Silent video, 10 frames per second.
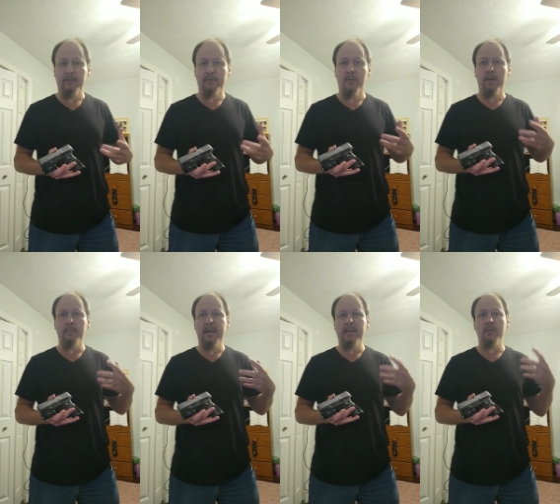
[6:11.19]
is going to
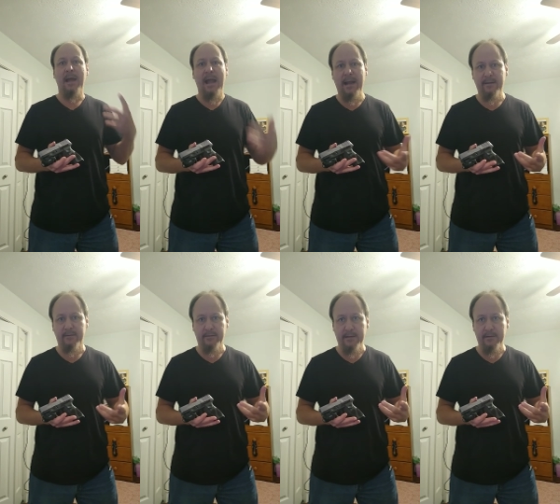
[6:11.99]
make you
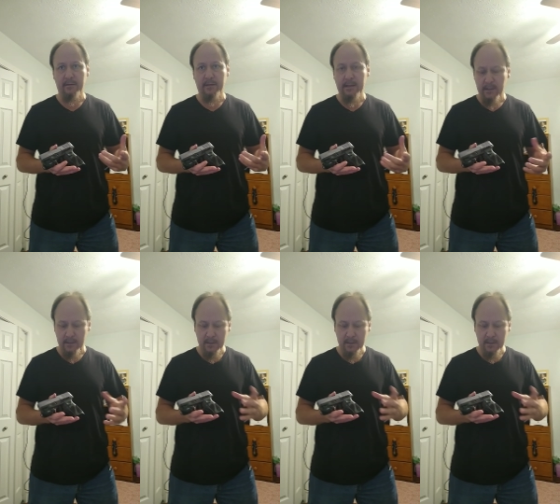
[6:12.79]
accidentally